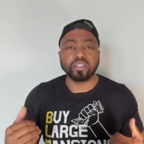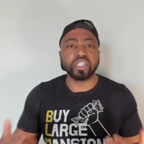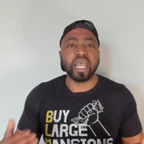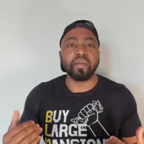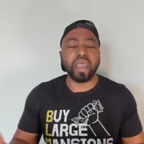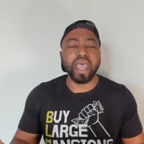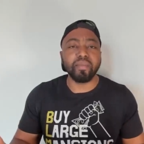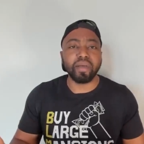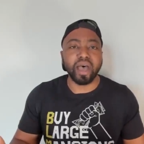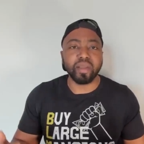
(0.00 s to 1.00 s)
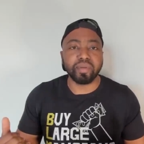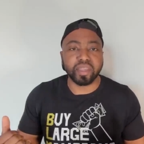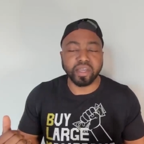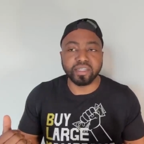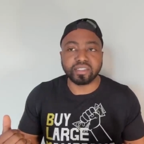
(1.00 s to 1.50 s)
She got mad about it
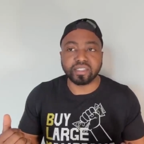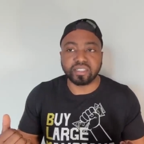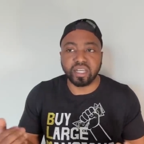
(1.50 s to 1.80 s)
because